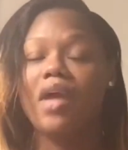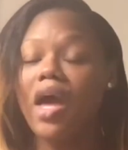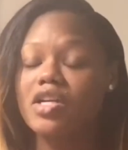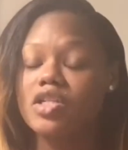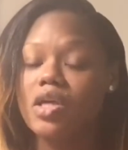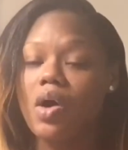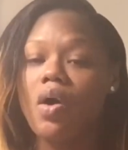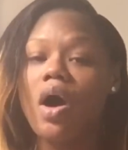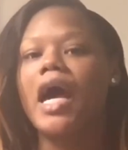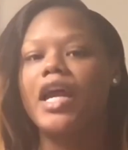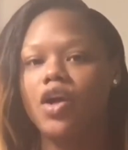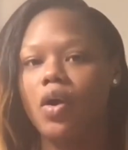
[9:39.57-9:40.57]
Yeah, so
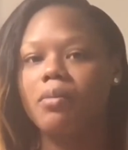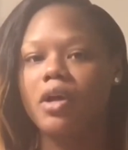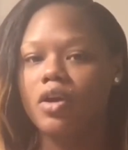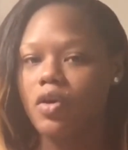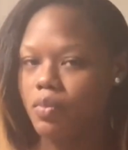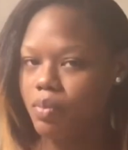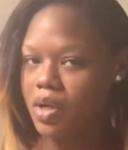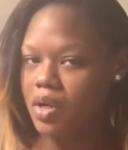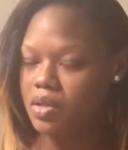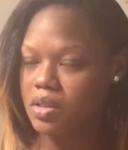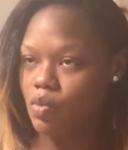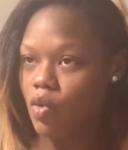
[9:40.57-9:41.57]
I know I'm gonna go
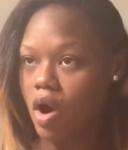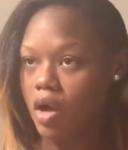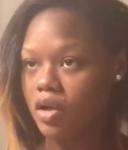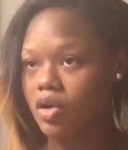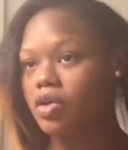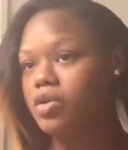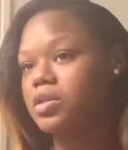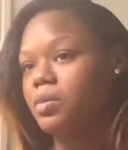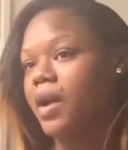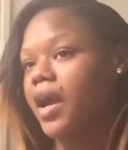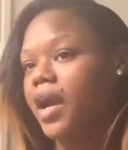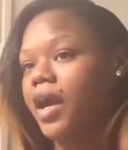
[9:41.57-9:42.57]
put some wand curls
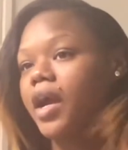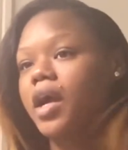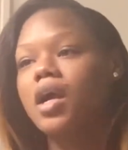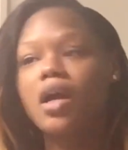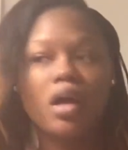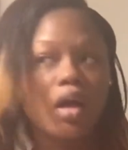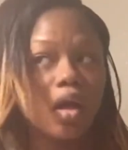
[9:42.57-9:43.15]
in my hair.